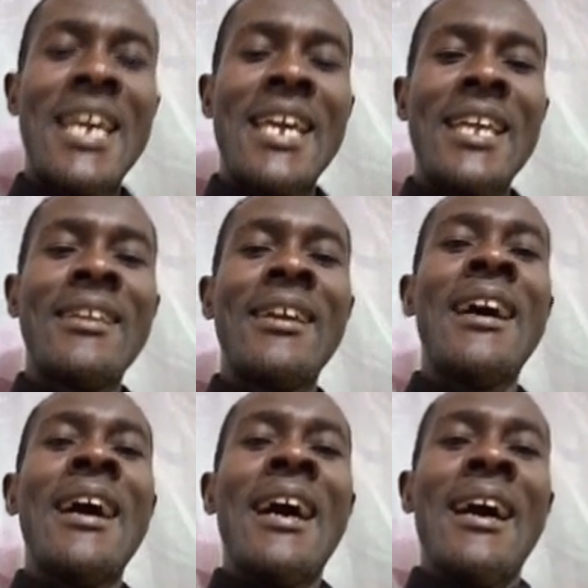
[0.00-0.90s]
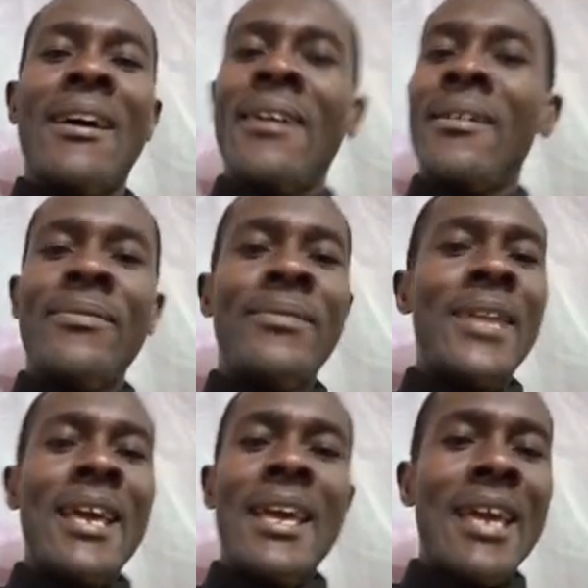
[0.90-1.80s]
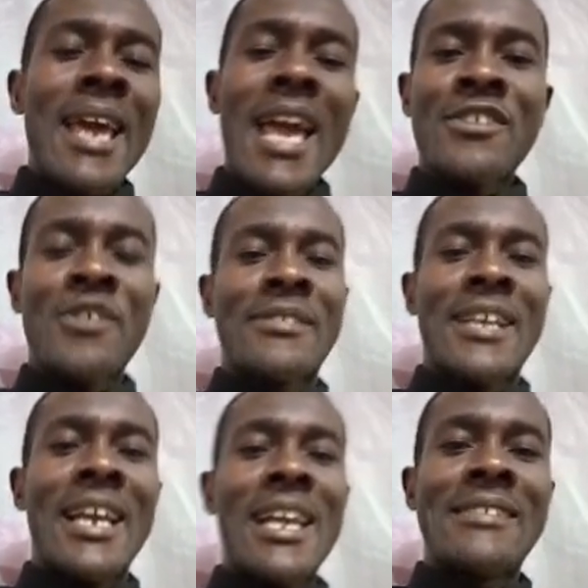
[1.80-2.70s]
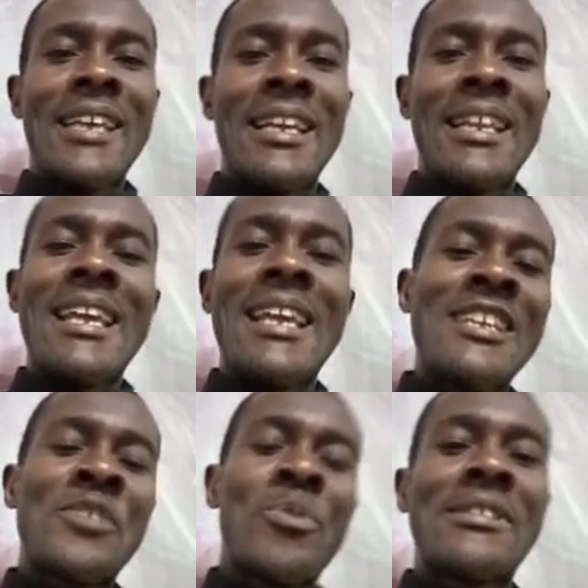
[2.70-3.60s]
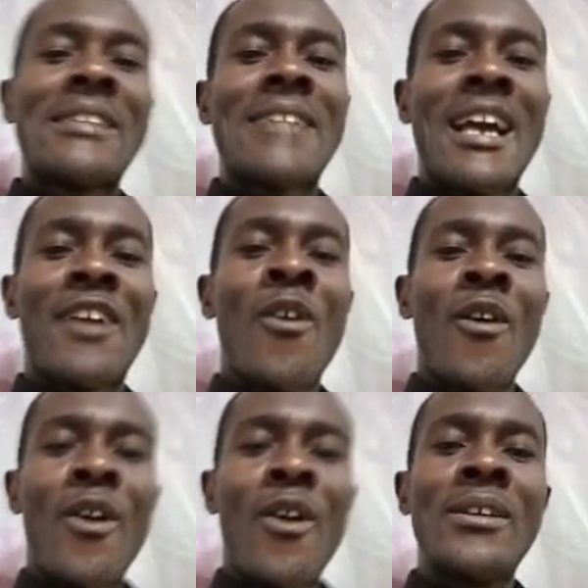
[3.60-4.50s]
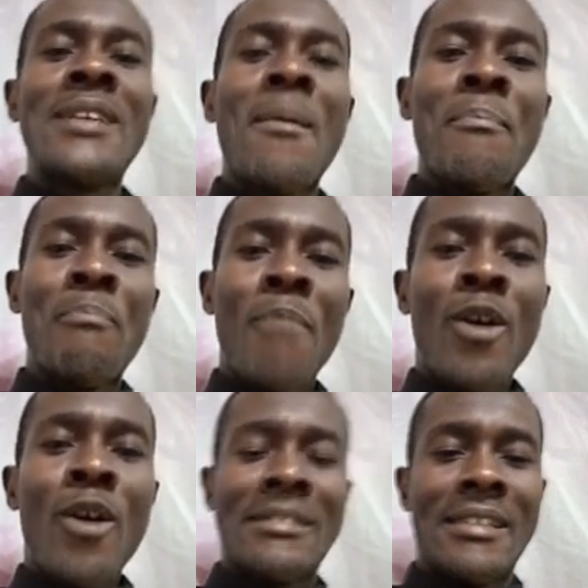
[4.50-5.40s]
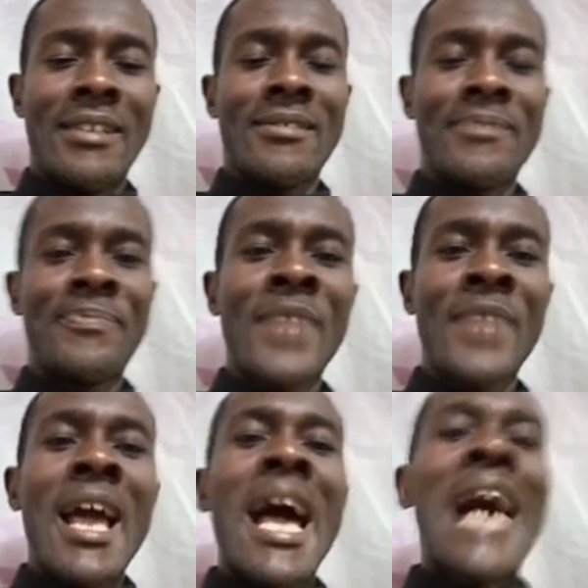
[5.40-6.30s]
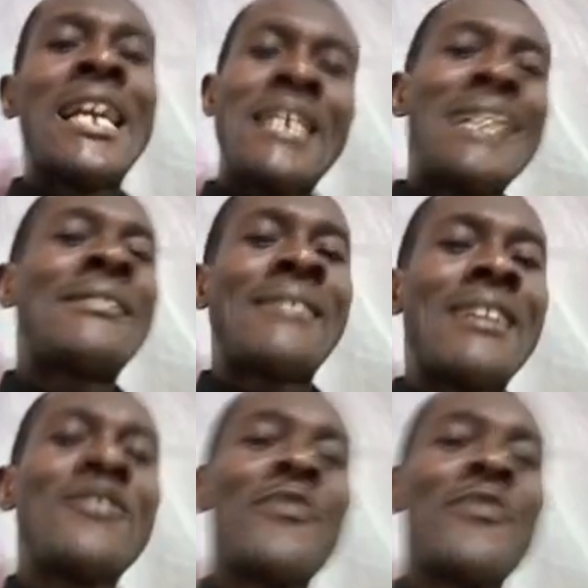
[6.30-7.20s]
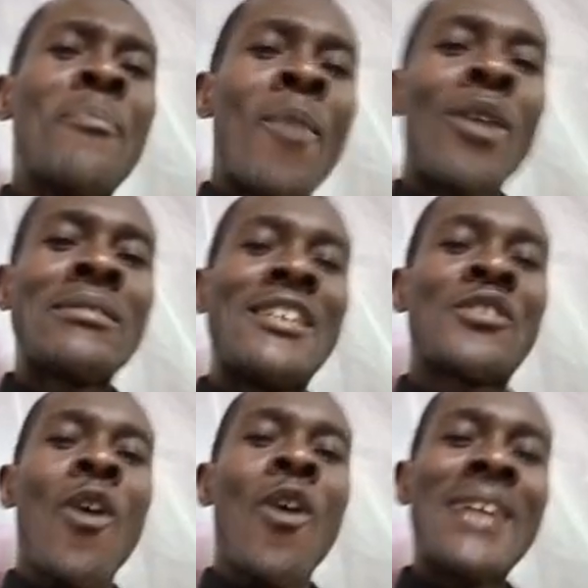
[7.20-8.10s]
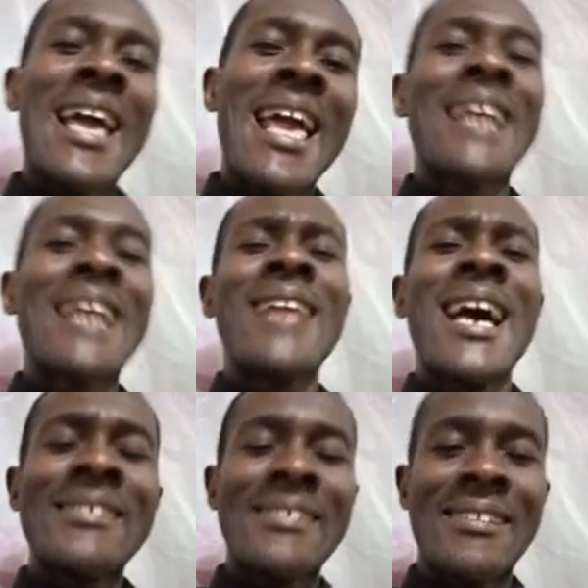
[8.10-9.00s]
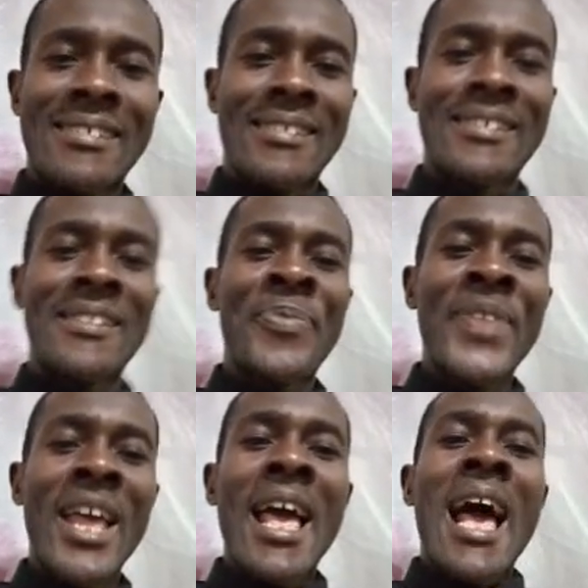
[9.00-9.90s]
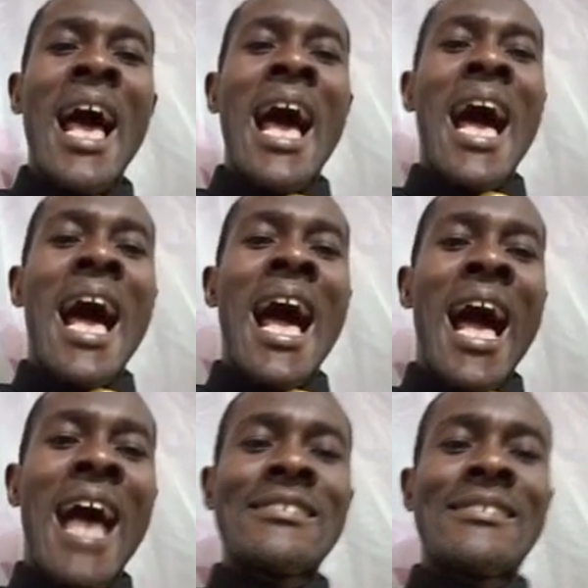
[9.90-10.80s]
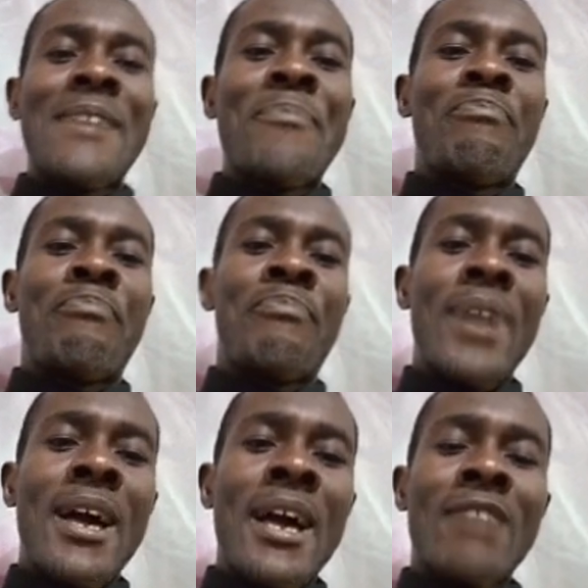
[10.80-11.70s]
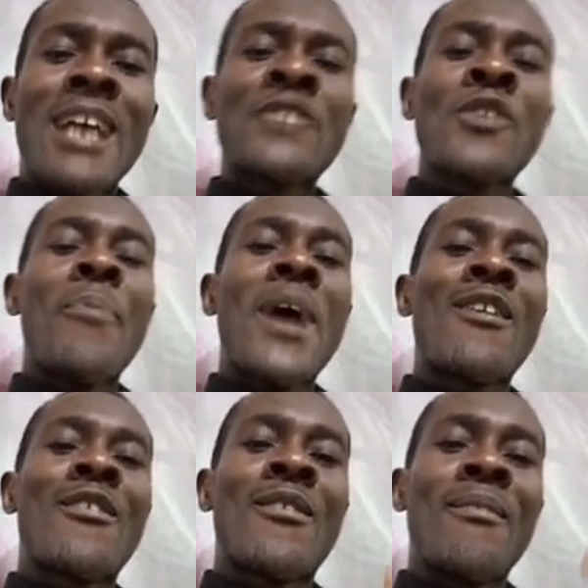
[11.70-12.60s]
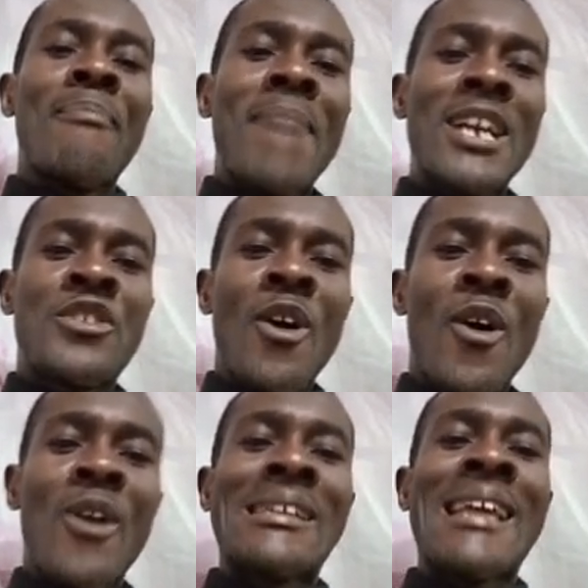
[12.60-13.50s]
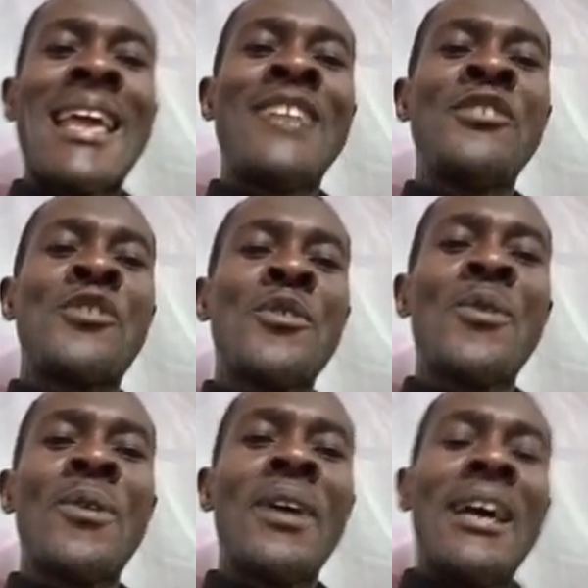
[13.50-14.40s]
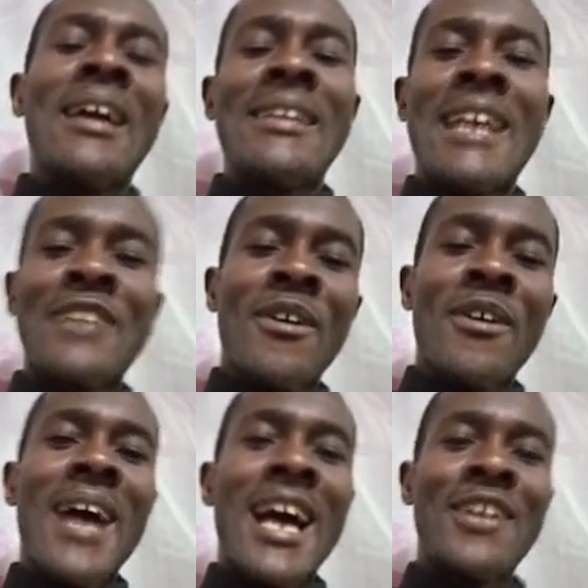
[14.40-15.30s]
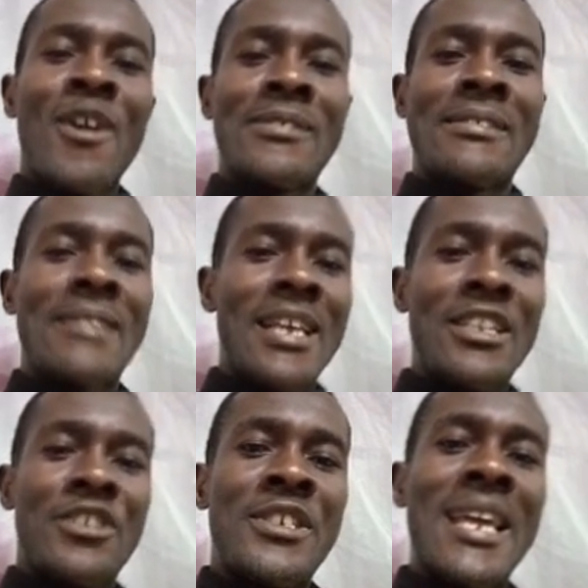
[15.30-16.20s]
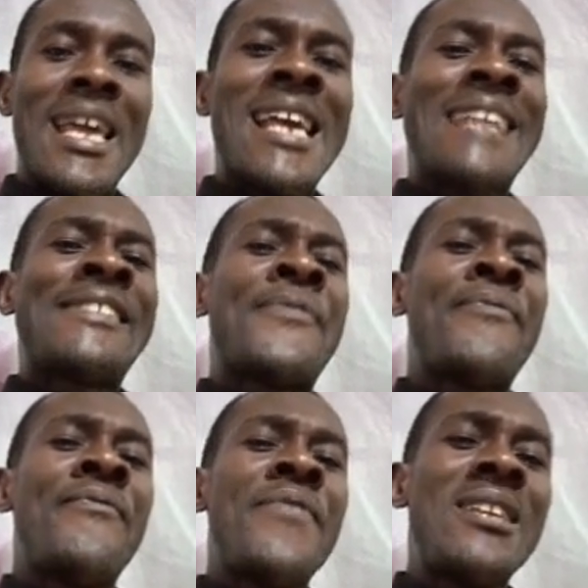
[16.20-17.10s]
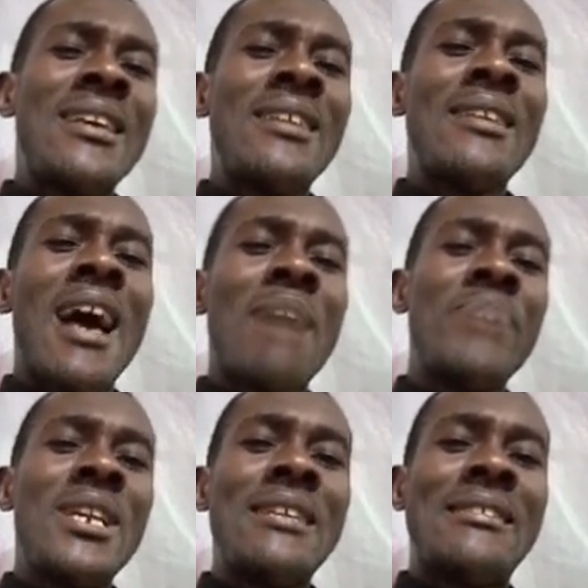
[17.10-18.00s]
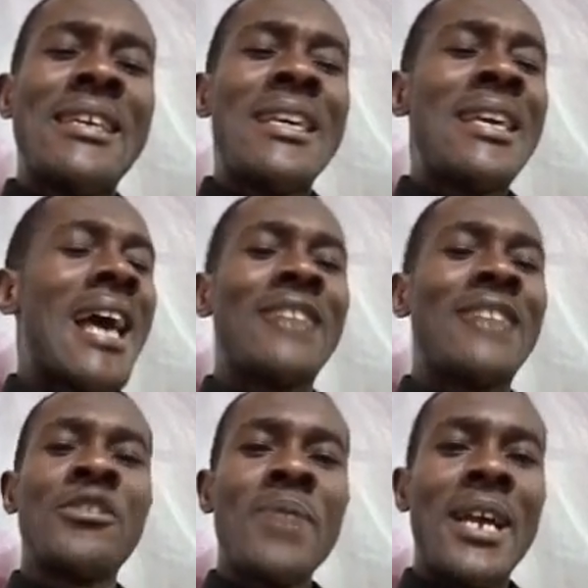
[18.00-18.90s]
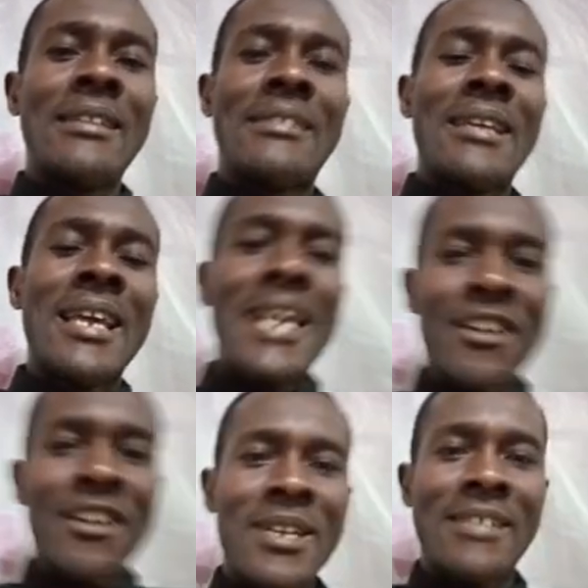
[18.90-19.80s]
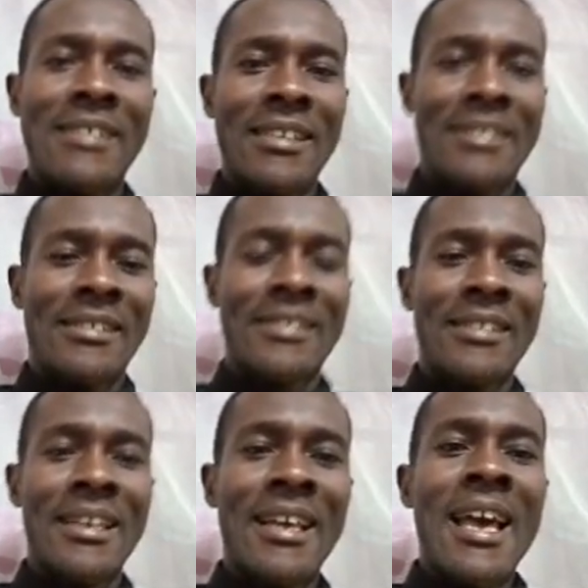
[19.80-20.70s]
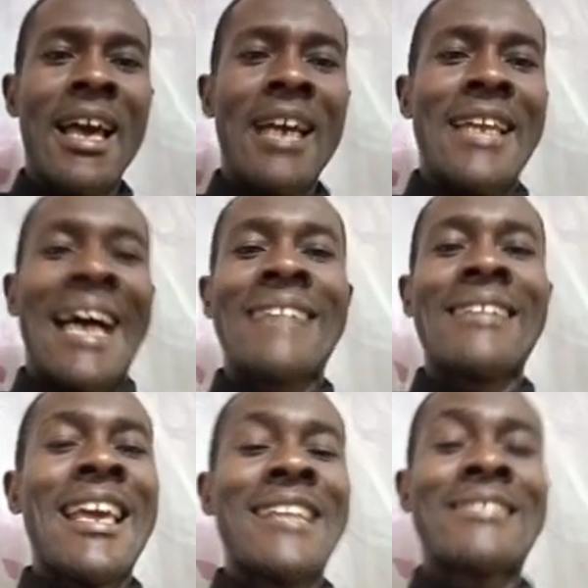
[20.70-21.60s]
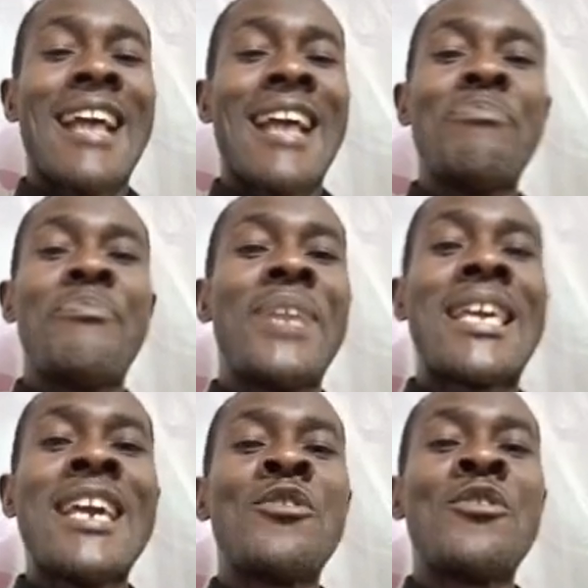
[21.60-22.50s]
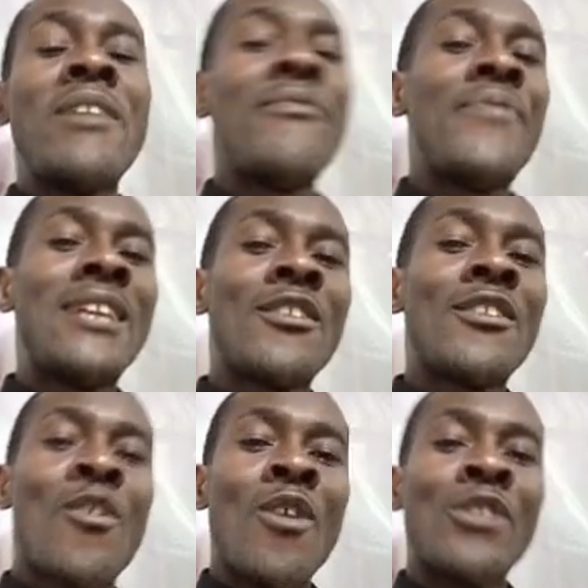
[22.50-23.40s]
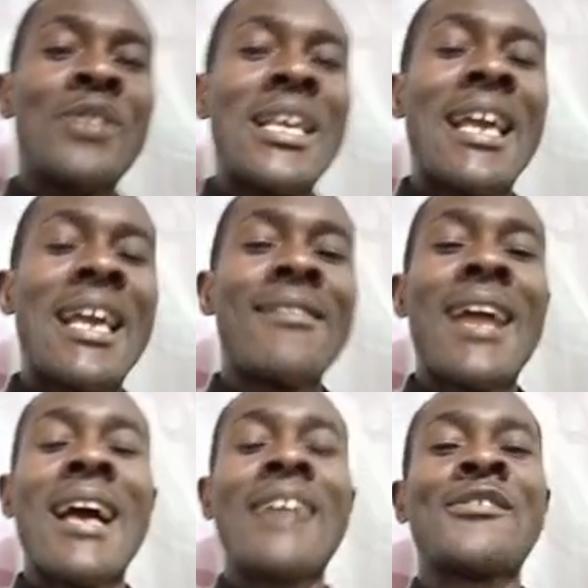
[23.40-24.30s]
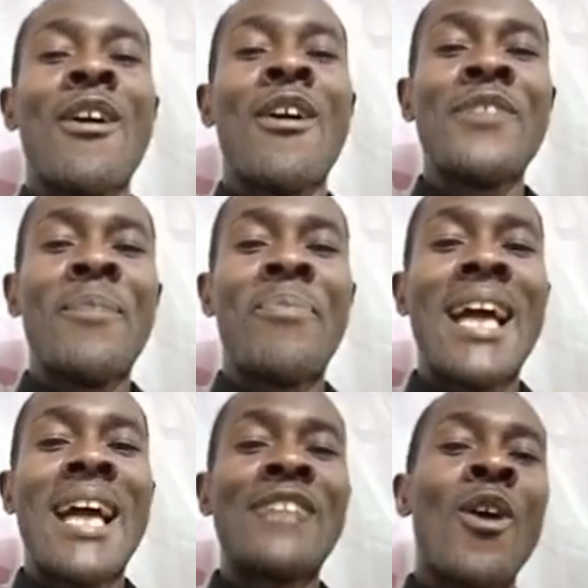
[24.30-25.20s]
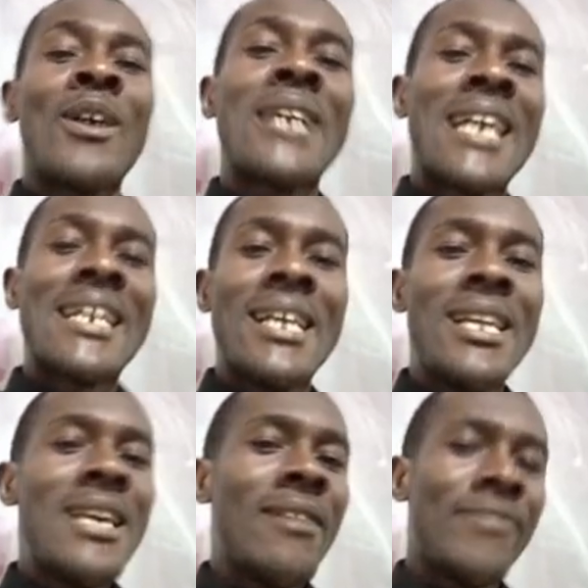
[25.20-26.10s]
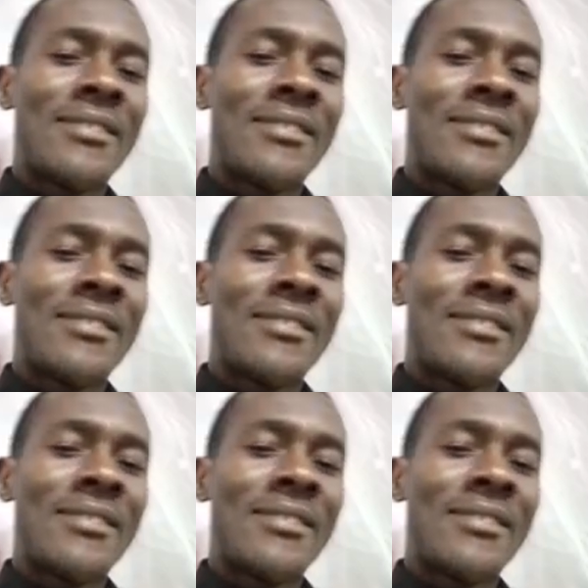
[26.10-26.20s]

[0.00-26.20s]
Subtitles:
I called molting. And each stage of the molting is called ecdysis. As the grasshopper matures into that of adult stage, its feeding ability and rate increases, that it can begin to even go to the areas of the plant other than the leaves. It can also feed on the greenish stem and